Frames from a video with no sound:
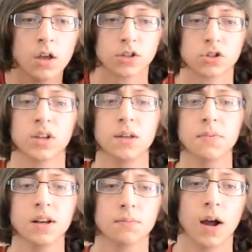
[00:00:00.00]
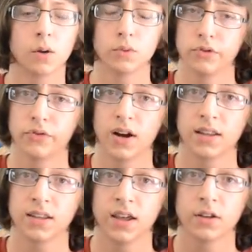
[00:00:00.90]
So keep that in mind when you
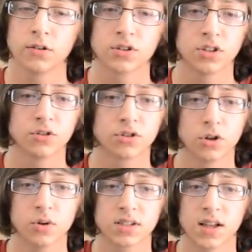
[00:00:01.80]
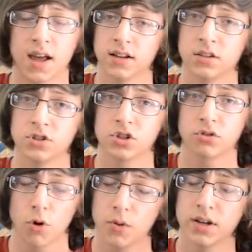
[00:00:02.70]
finally get yours and you're so ecstatic to just
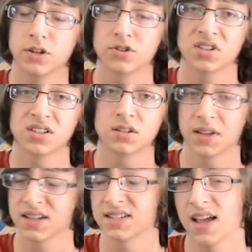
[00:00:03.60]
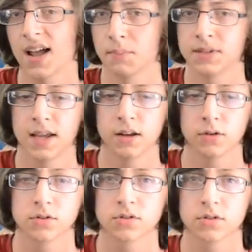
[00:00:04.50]
throw it into your system like a sack of
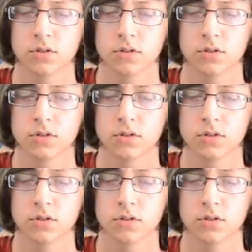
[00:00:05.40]
potatoes.